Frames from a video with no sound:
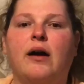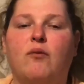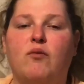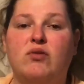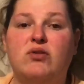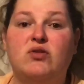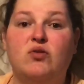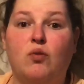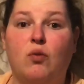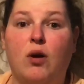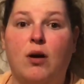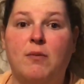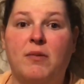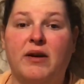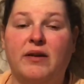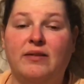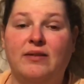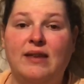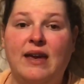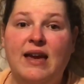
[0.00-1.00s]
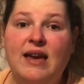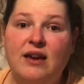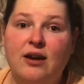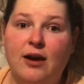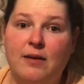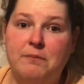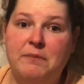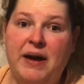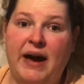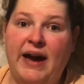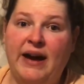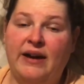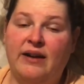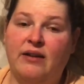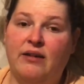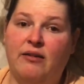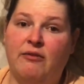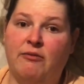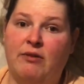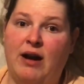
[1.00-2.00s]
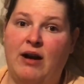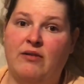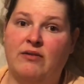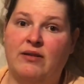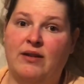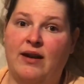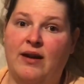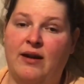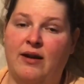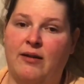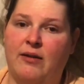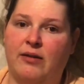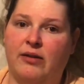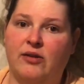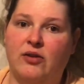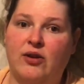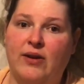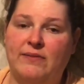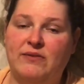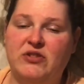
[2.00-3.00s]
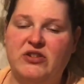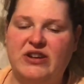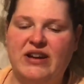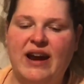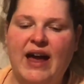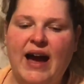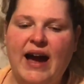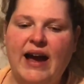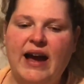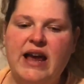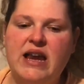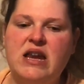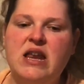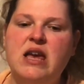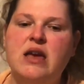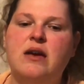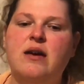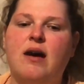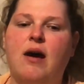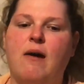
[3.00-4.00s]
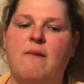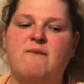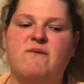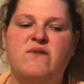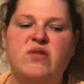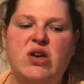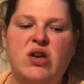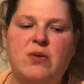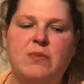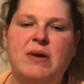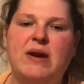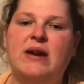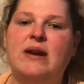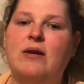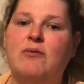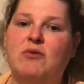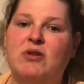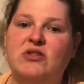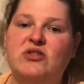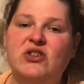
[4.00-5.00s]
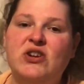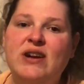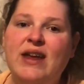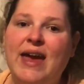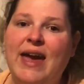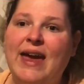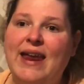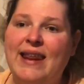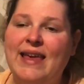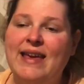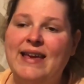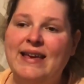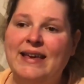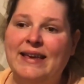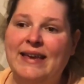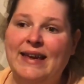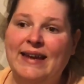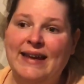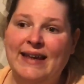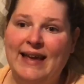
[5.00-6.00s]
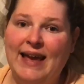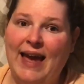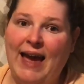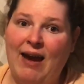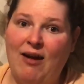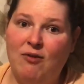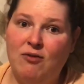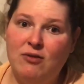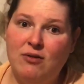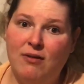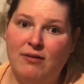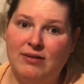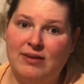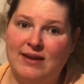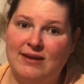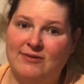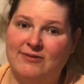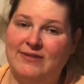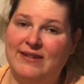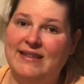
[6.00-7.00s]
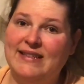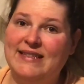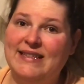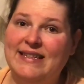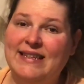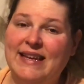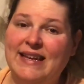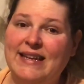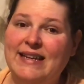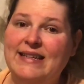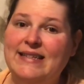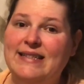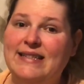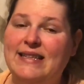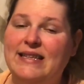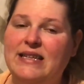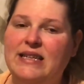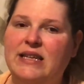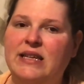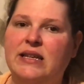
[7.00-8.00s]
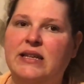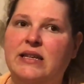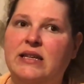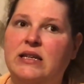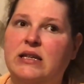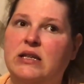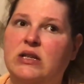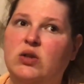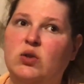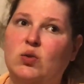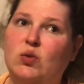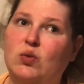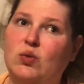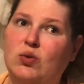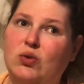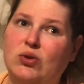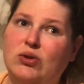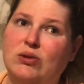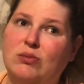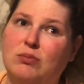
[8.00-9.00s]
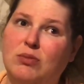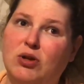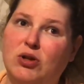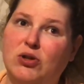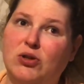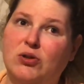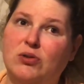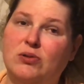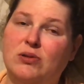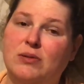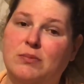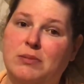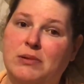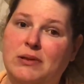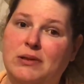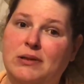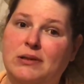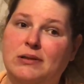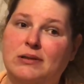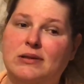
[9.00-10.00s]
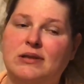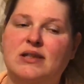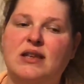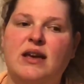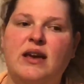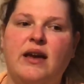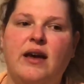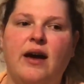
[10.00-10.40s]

I went to Walmart late, got back around a little after 9. I'm filming. I want to try to edit and get it out on the internet tonight. Or tomorrow, depends,